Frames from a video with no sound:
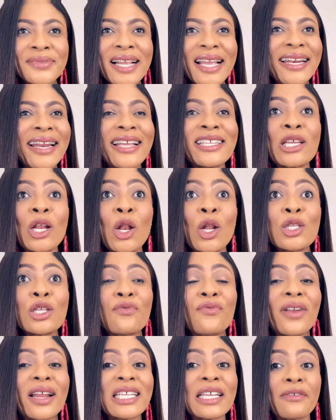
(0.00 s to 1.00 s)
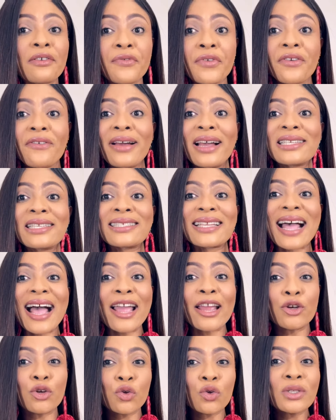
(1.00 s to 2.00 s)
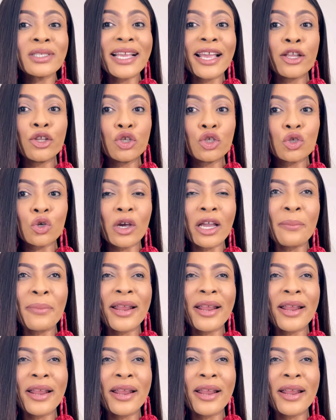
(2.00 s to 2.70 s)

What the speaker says: There's a lot of Lattafa fragrances I don't enjoy,